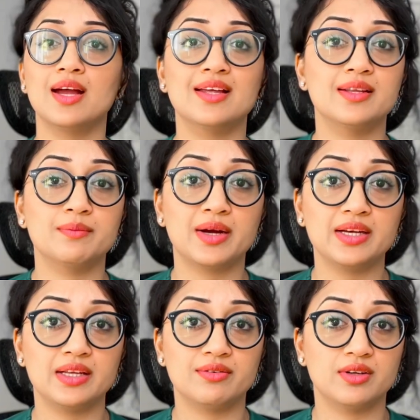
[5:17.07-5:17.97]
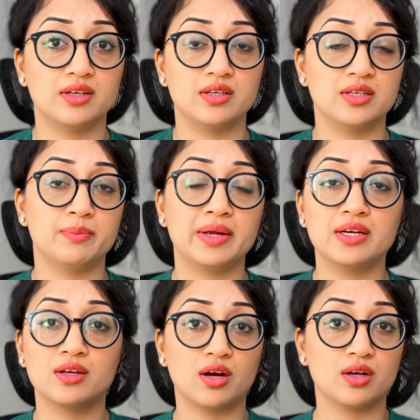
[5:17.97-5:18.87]
And they might even,
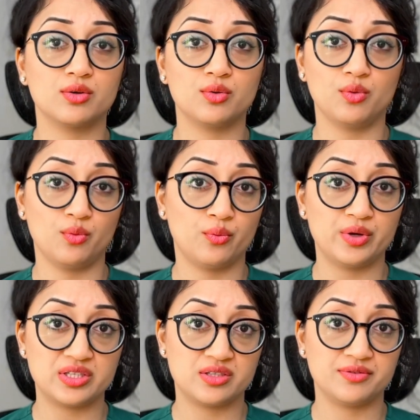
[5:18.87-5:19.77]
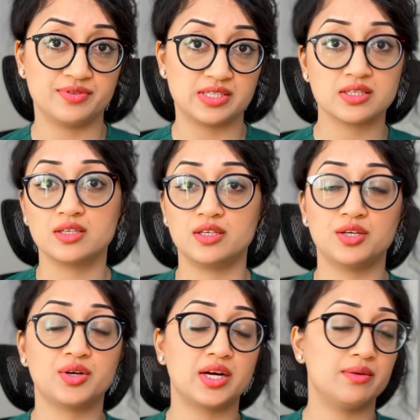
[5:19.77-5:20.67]
depending on which facility
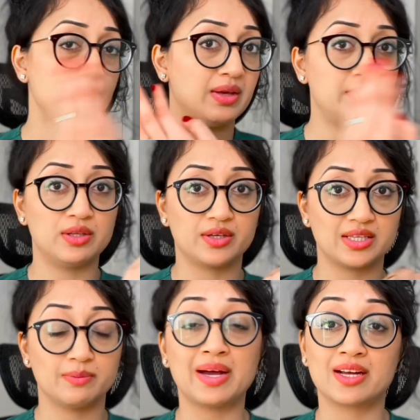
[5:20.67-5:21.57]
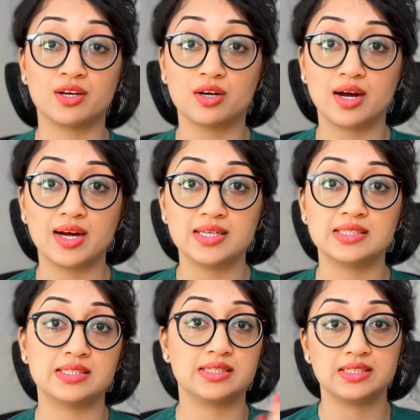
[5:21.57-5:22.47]
you're at, maybe look at the back of your
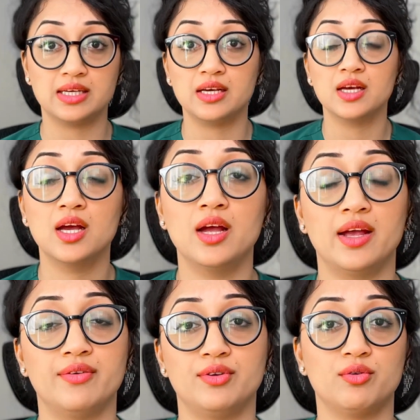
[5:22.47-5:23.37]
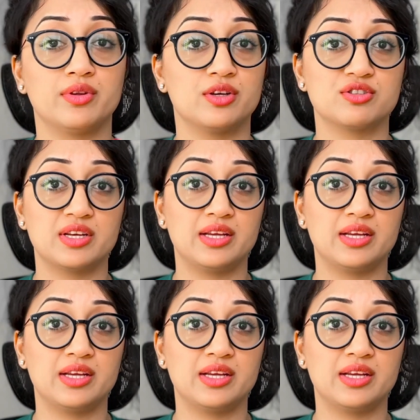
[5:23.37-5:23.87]
eyes to see if there's any